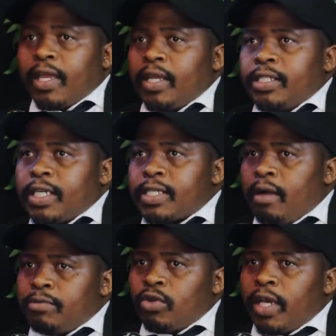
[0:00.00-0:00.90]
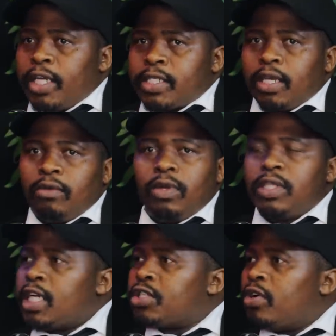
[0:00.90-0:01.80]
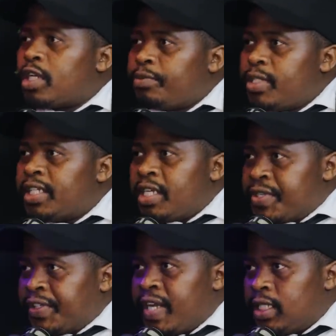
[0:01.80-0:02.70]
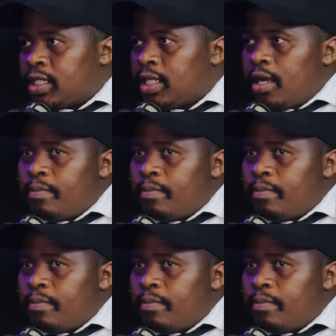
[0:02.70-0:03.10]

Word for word: can just come together and say, we'll just contribute a thousand rand,